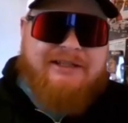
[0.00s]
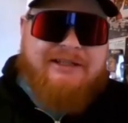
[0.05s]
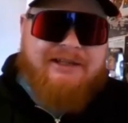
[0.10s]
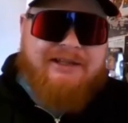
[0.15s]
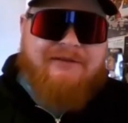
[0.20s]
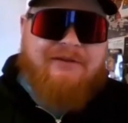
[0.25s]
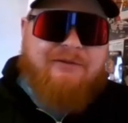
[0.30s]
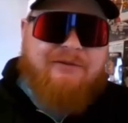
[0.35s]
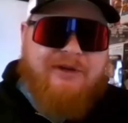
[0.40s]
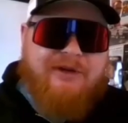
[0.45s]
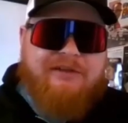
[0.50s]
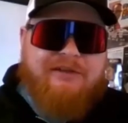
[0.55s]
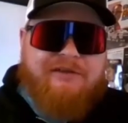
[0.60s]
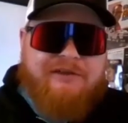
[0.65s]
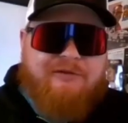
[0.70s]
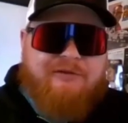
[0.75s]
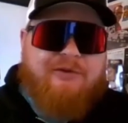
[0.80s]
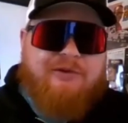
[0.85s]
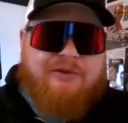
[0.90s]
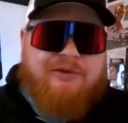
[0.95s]
in the
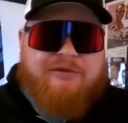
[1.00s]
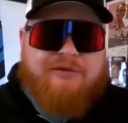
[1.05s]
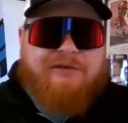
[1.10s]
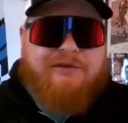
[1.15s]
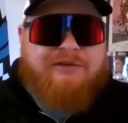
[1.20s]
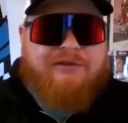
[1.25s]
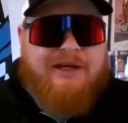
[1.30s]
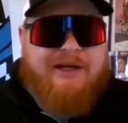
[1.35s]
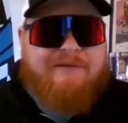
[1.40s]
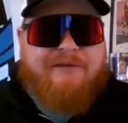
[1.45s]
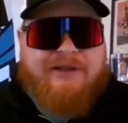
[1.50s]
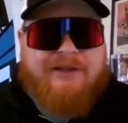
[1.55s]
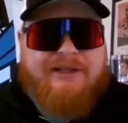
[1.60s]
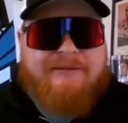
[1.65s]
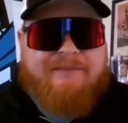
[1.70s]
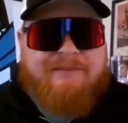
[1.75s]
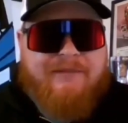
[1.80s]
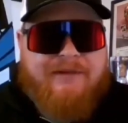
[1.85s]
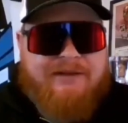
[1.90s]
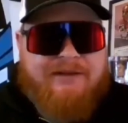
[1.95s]
racing world. So
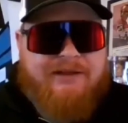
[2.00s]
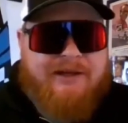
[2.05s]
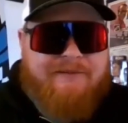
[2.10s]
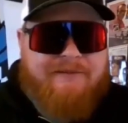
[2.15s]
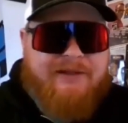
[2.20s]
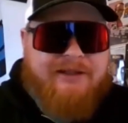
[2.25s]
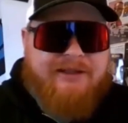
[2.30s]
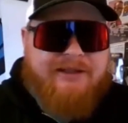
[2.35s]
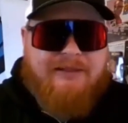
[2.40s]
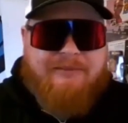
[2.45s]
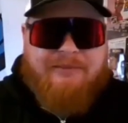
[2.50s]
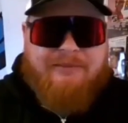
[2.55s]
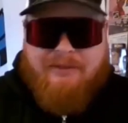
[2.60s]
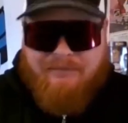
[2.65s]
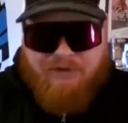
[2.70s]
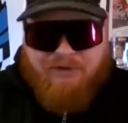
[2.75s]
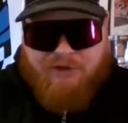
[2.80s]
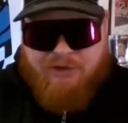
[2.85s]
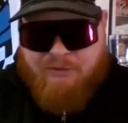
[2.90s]
definitely keep up the